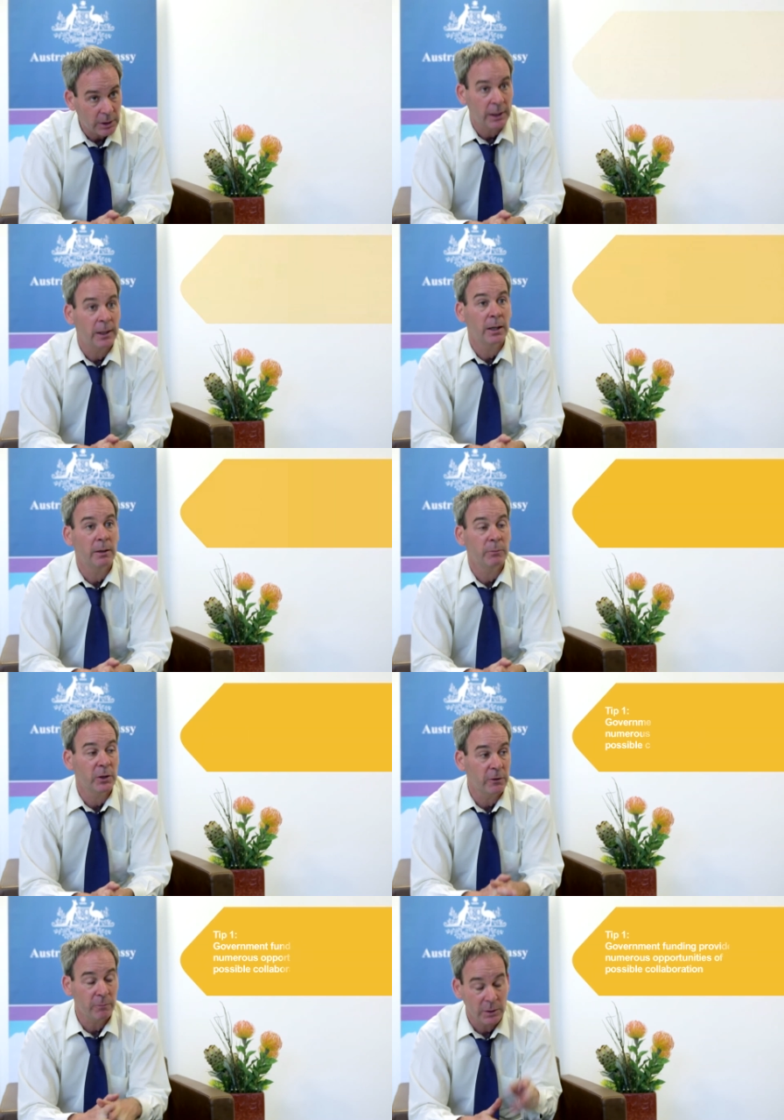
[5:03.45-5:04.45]
Um,
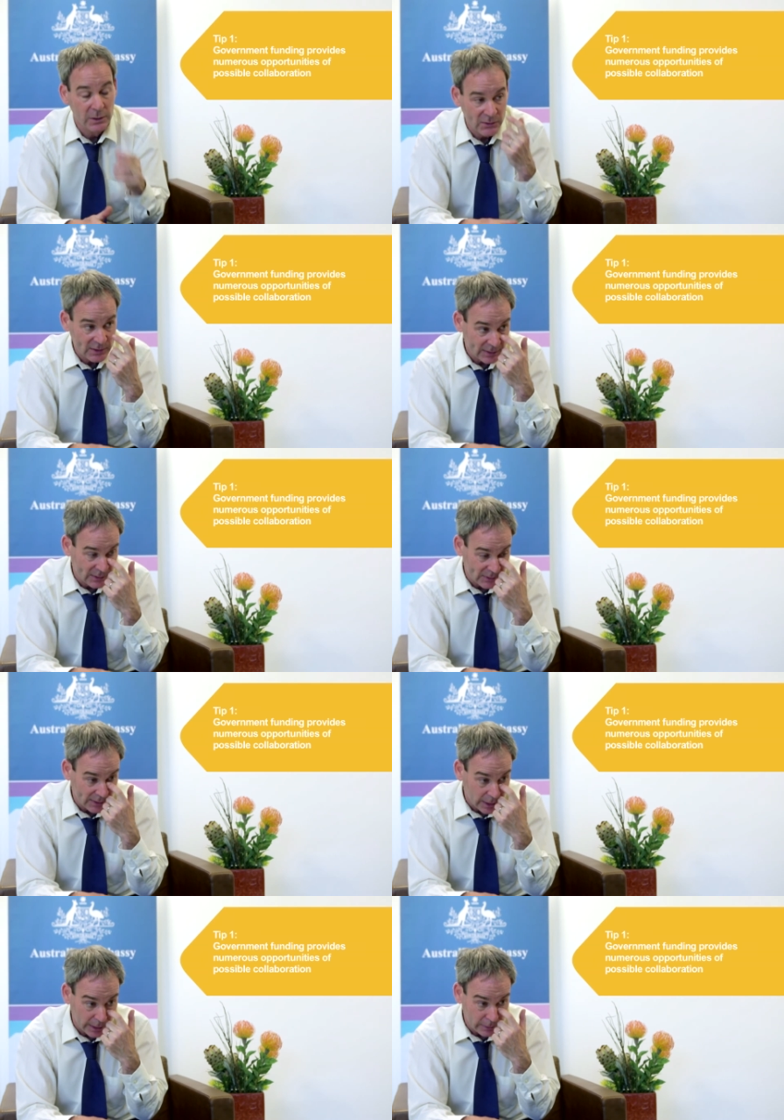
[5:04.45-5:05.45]
the government has set
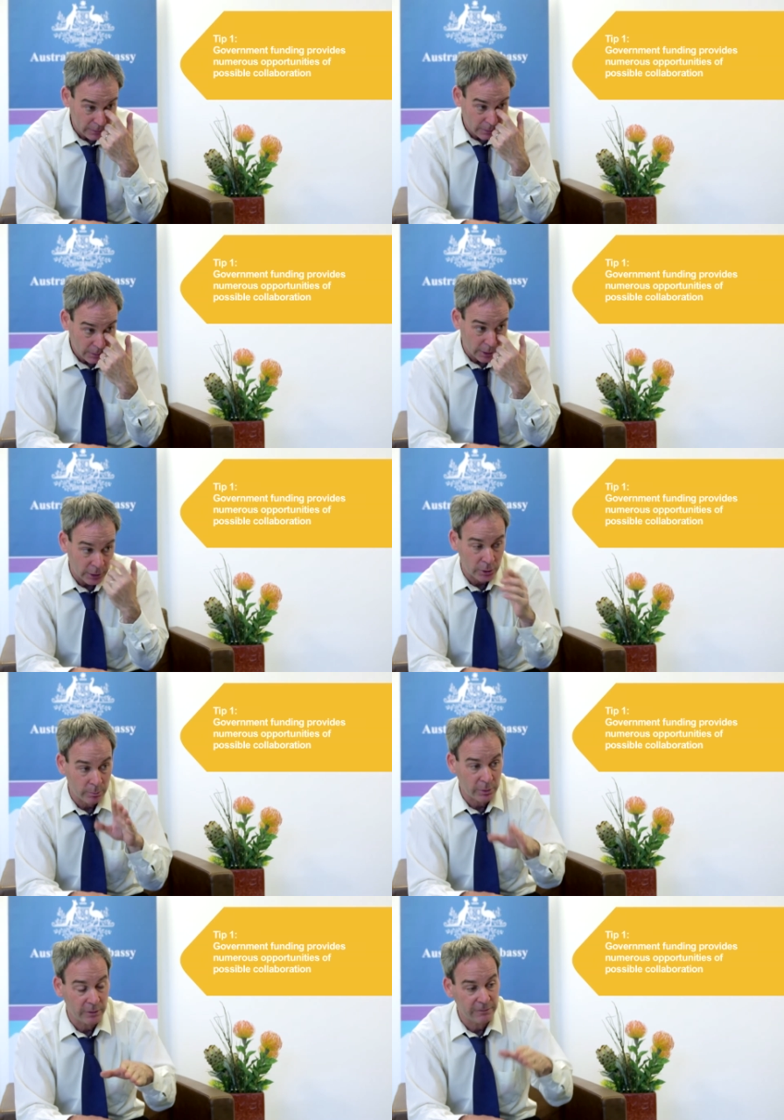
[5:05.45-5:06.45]
aside a
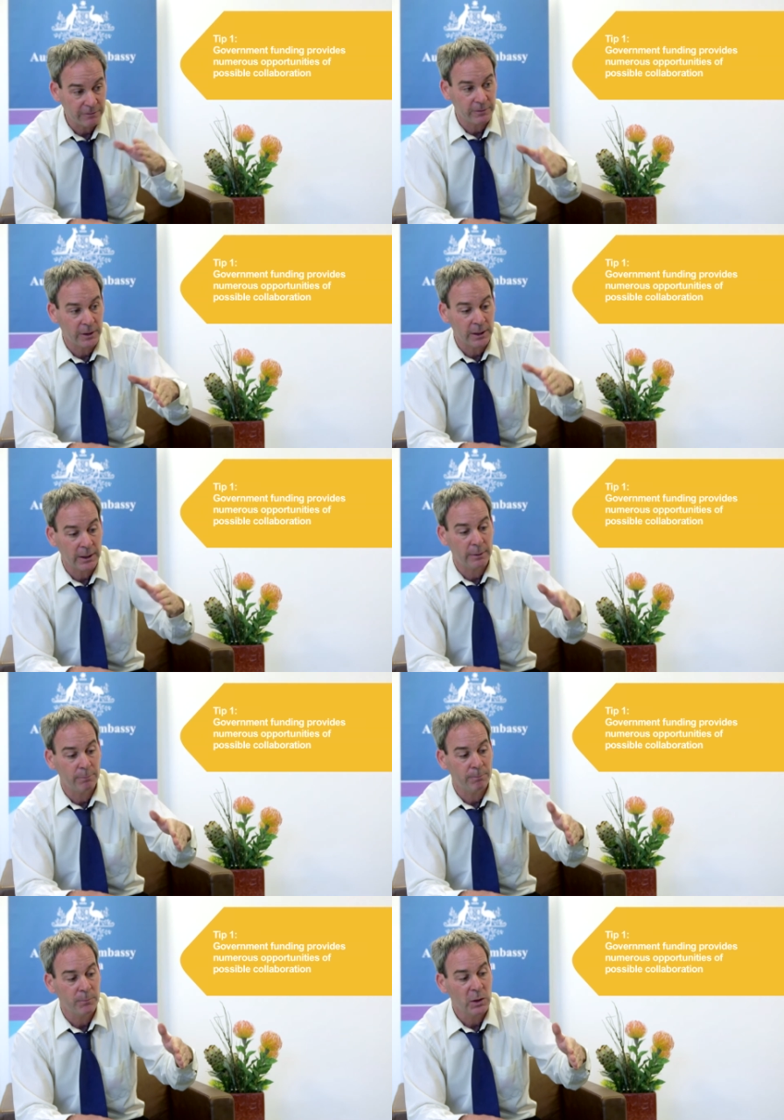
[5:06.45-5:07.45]
number of
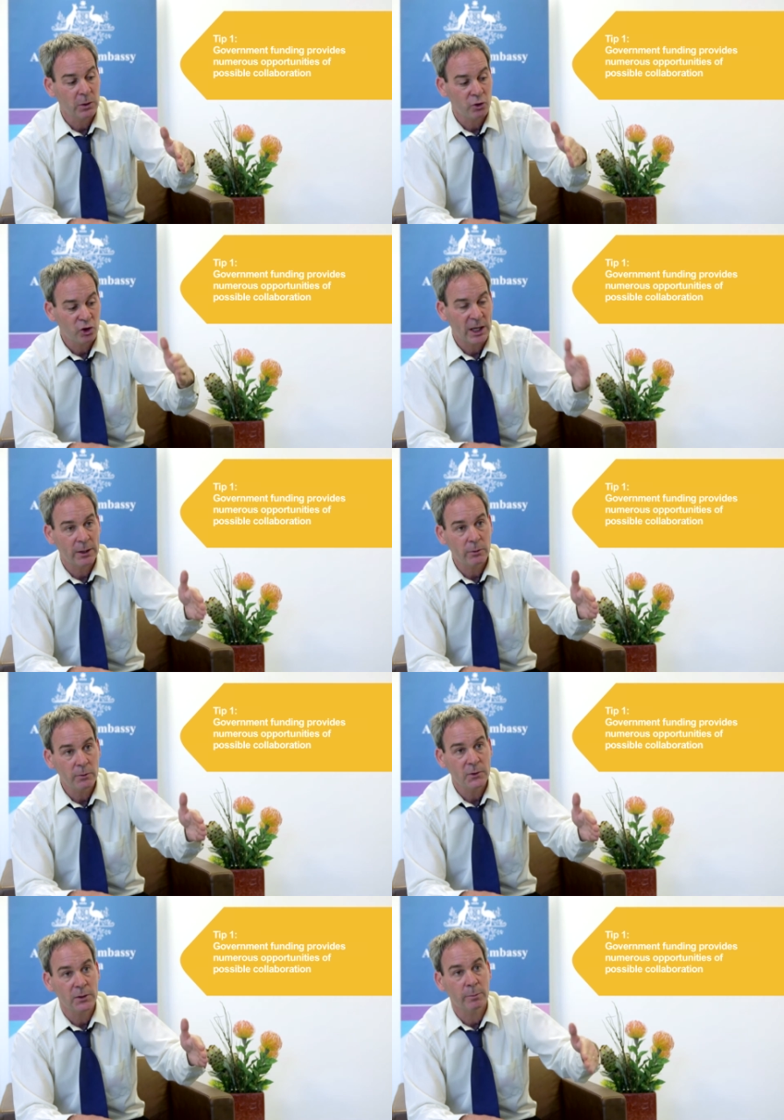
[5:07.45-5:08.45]
um,
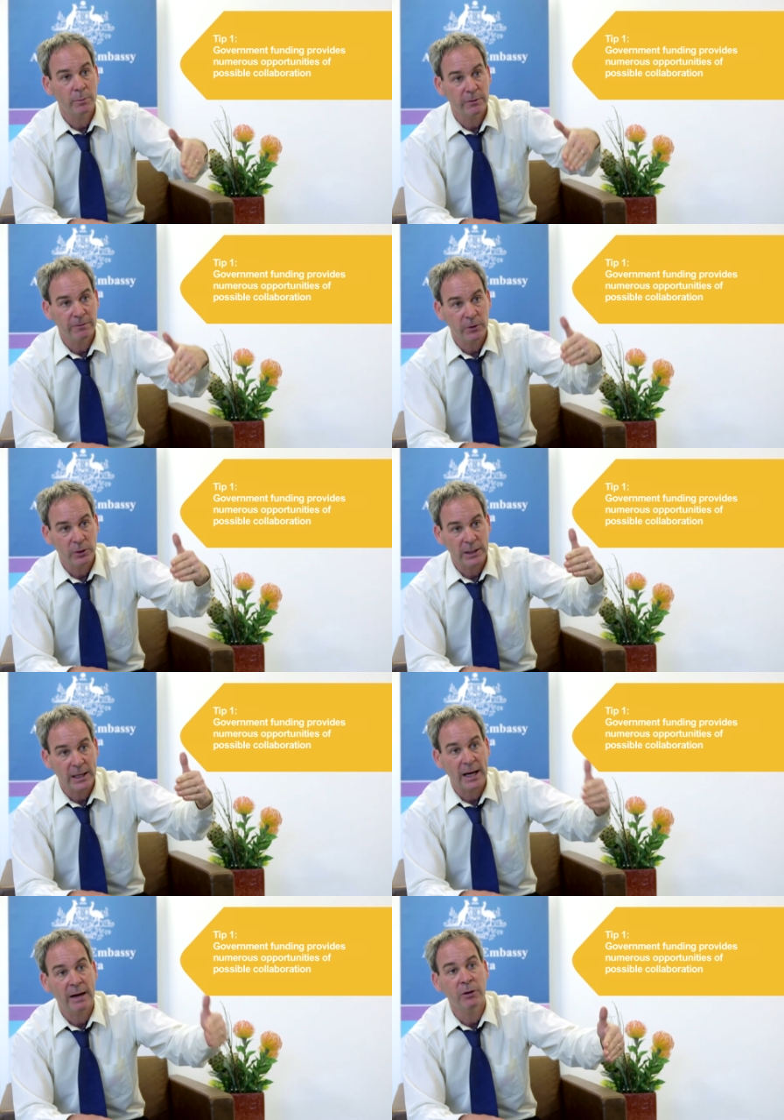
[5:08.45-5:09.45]
channels, a number of
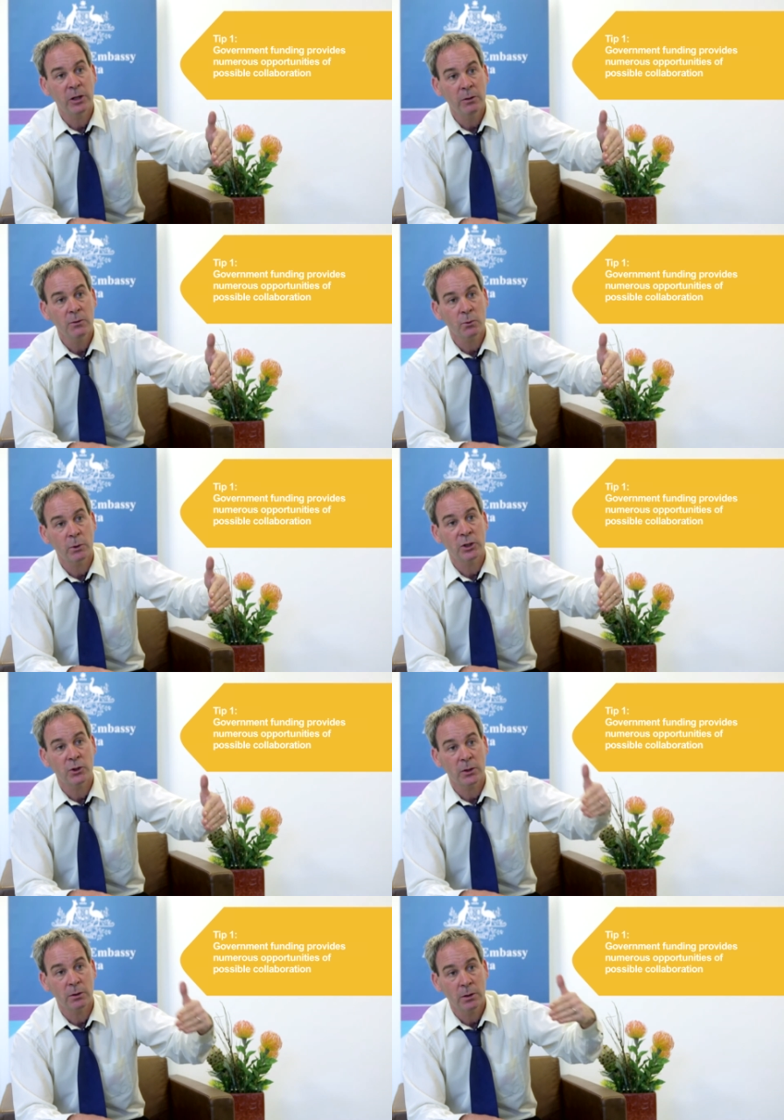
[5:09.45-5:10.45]
funding avenues
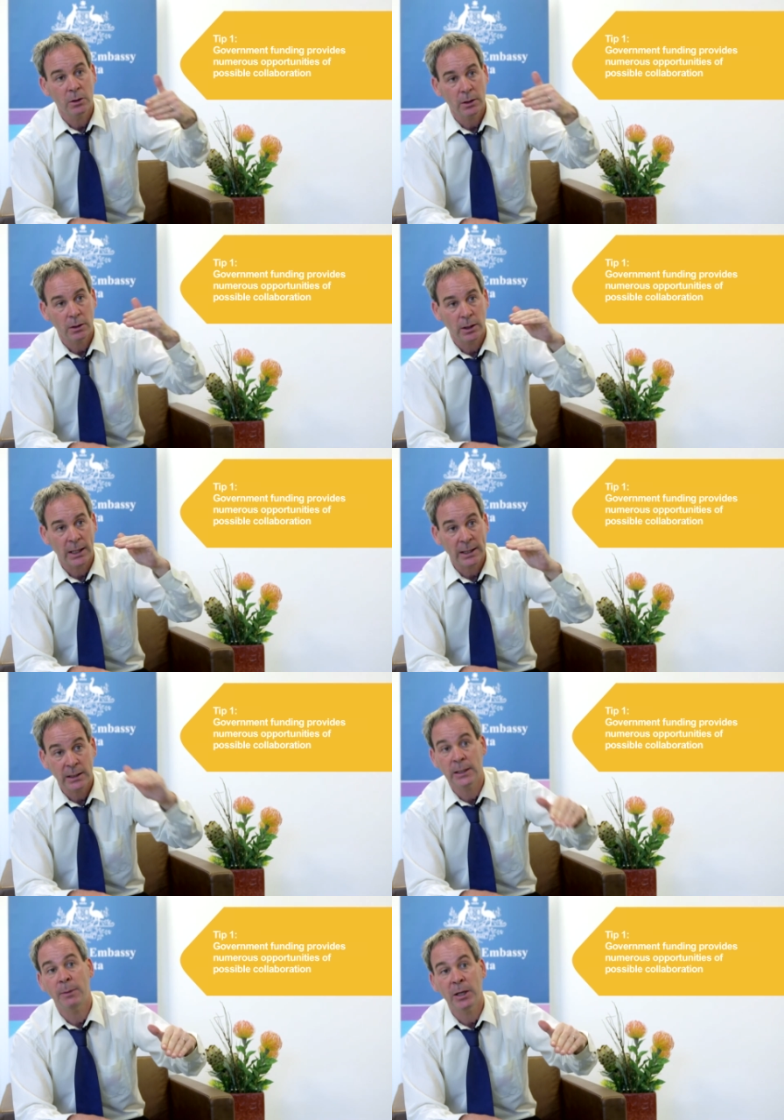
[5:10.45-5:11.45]
which
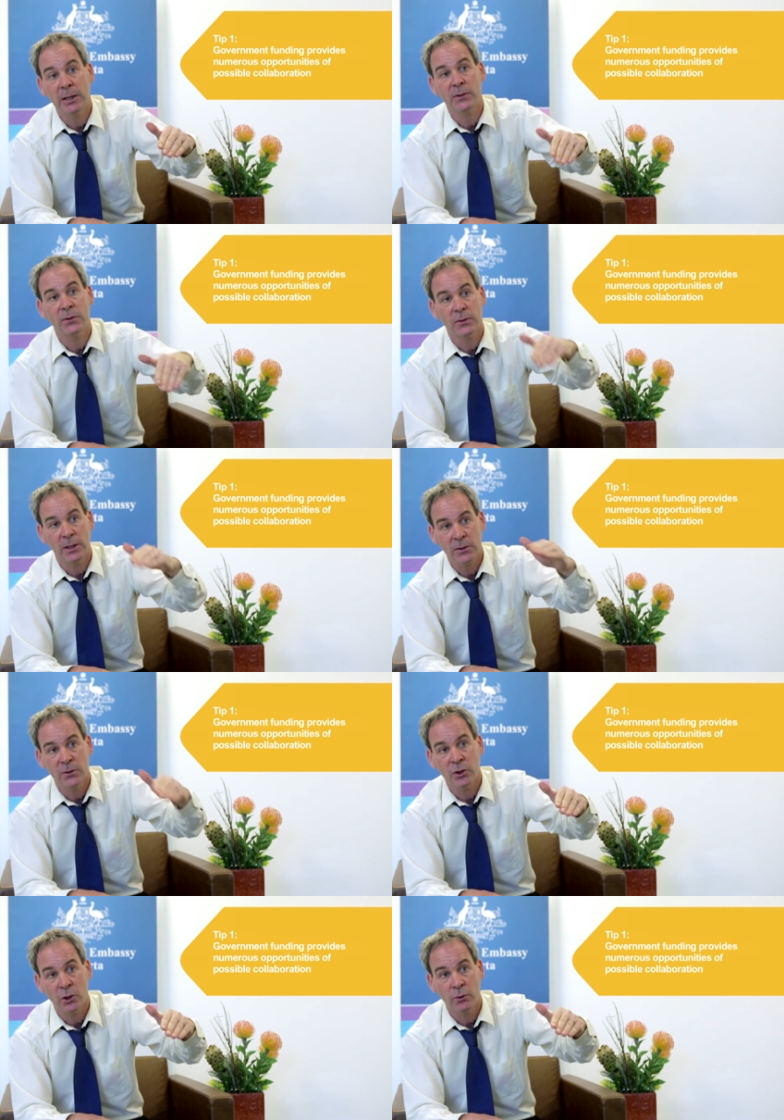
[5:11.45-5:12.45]
academics,
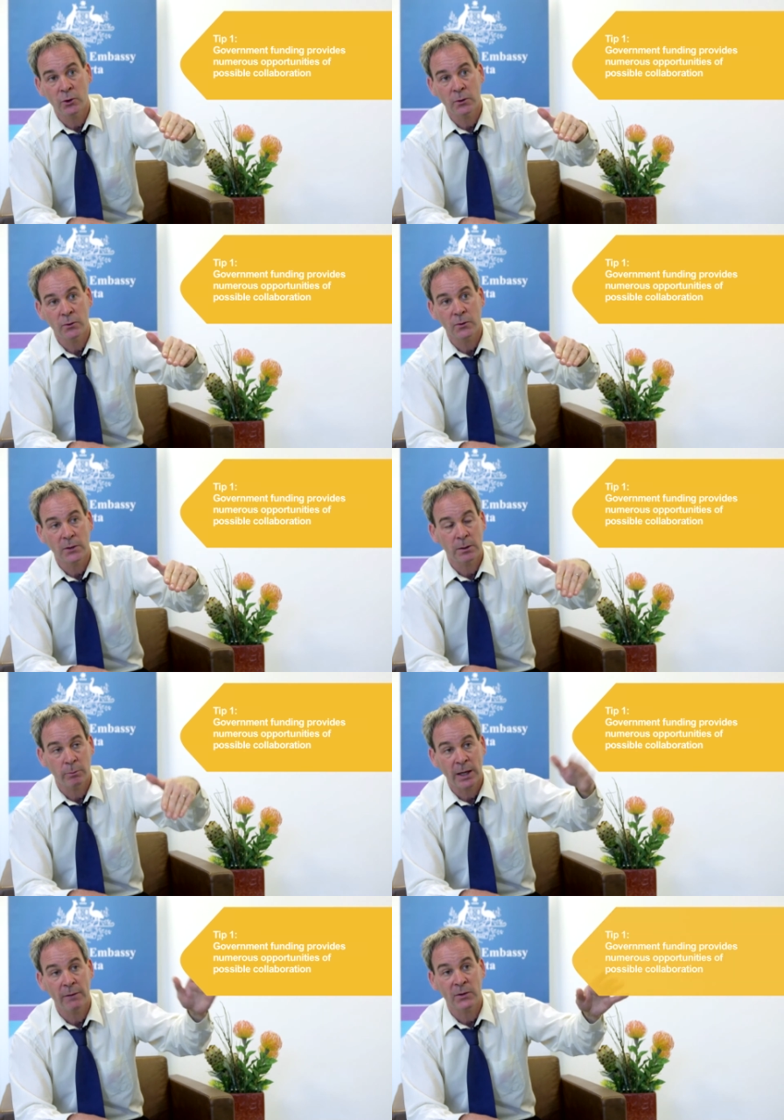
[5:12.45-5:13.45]
institutions and the
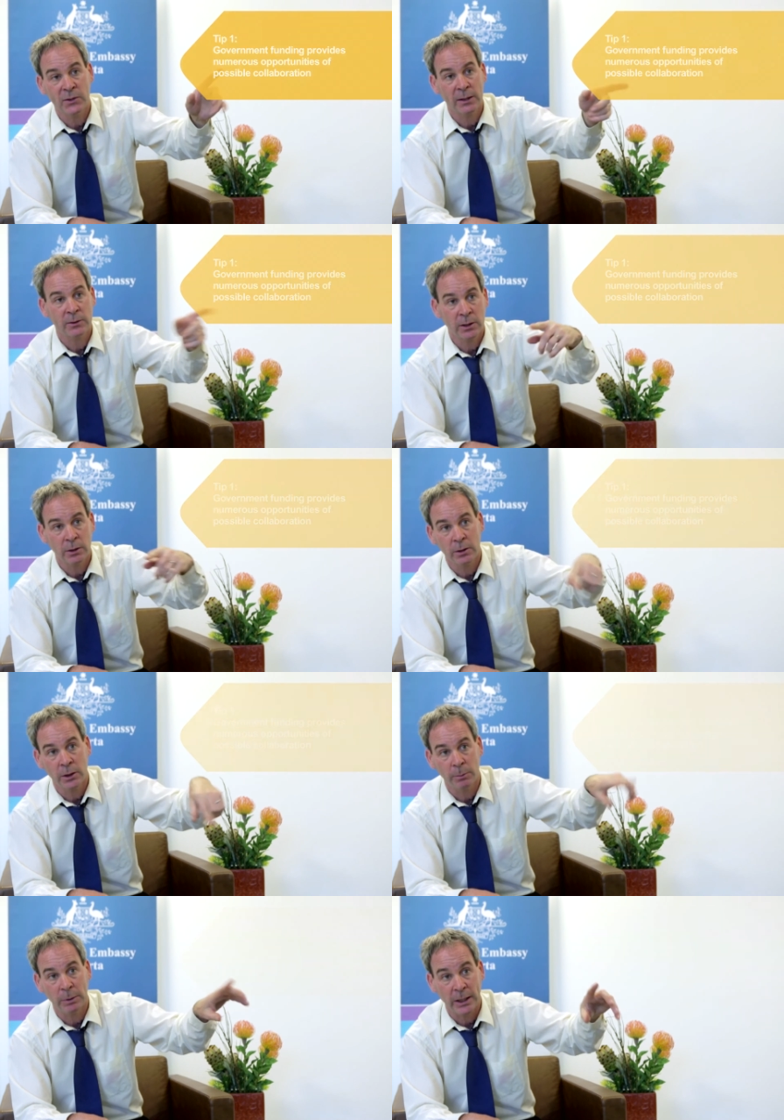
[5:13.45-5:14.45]
private sector
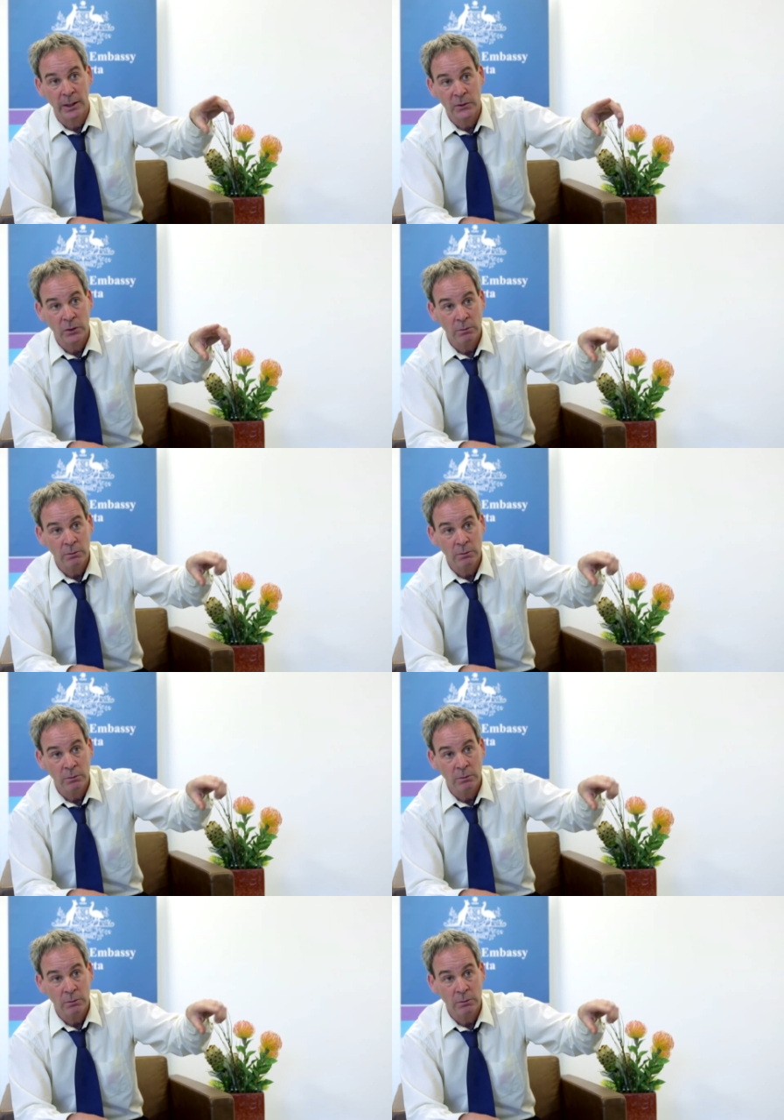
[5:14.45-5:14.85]
can apply to.